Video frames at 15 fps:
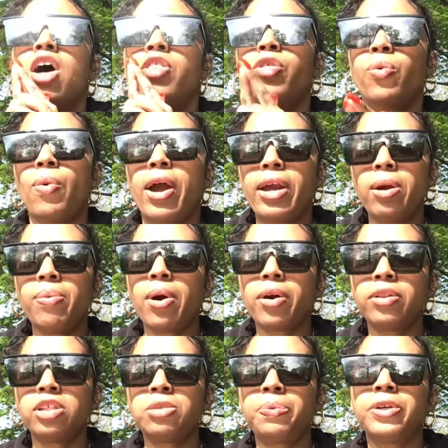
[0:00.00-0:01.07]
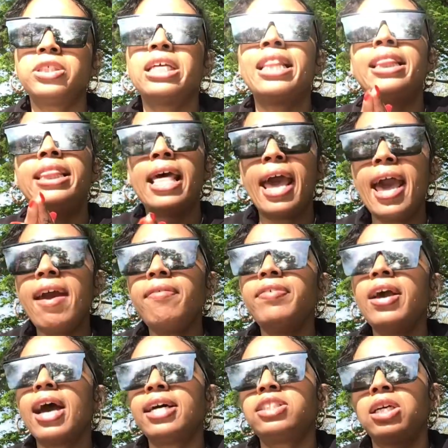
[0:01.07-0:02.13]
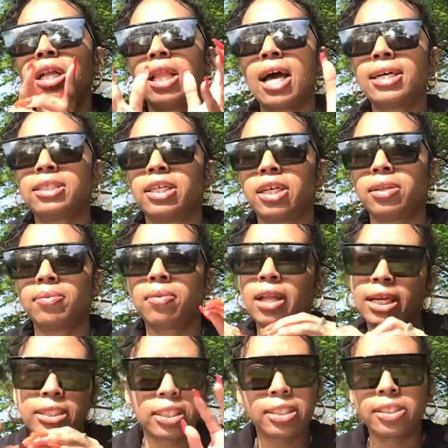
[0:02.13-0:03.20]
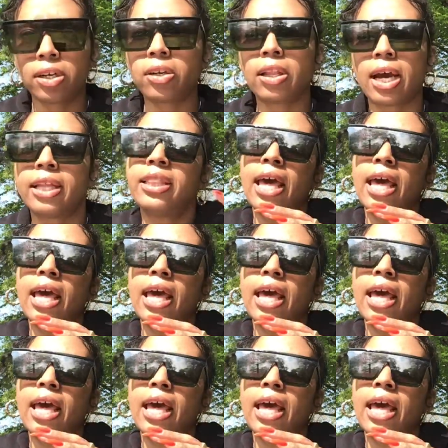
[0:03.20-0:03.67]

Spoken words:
the way you were with this person, classic tarot line.